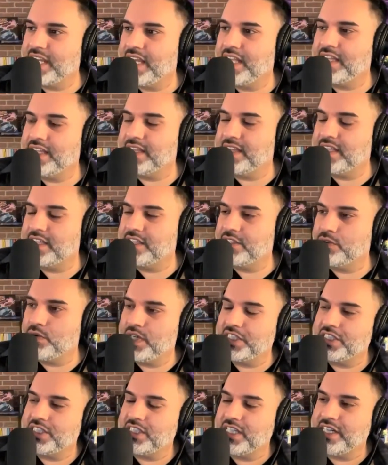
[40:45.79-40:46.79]
And the
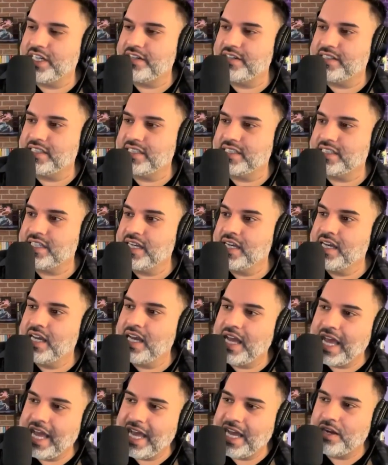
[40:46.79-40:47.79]
question here is,
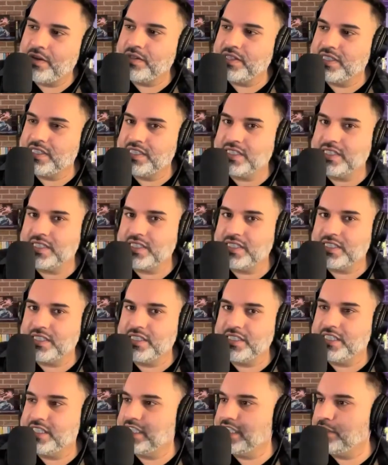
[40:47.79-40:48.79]
how is
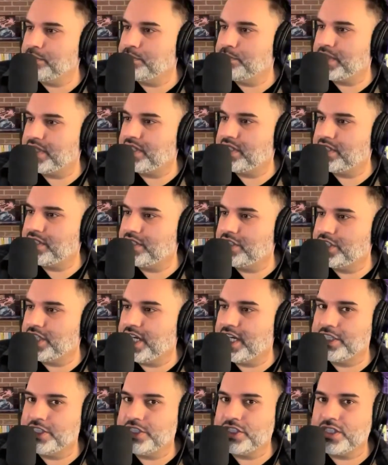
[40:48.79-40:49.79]

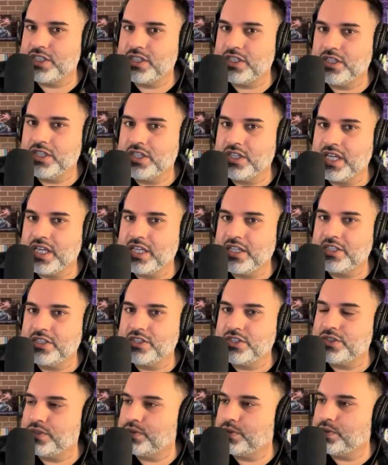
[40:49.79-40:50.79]
DeepJudge looking
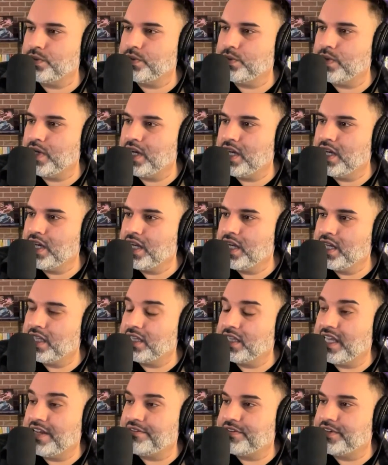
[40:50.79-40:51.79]
to
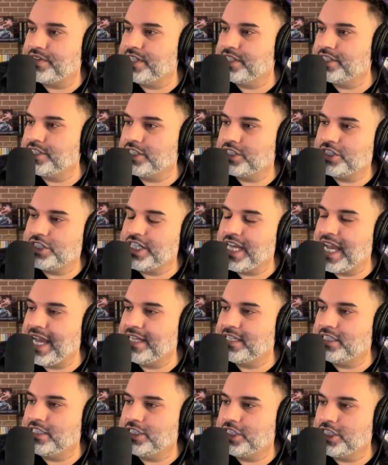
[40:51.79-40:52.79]
leverage
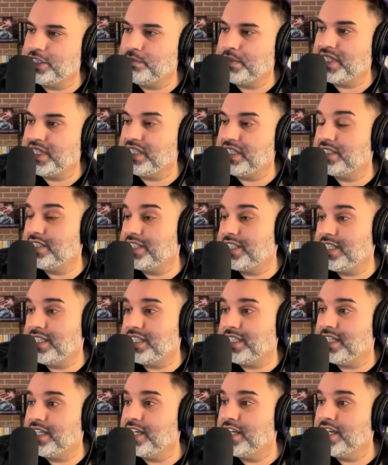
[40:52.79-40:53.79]
chat
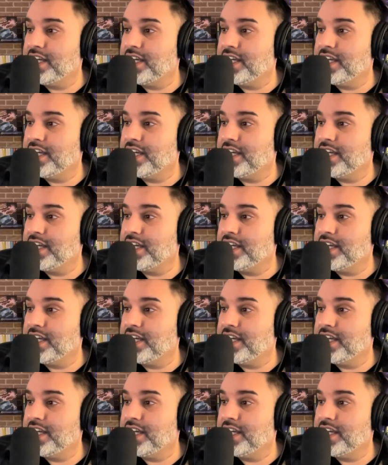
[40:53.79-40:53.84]
GPT?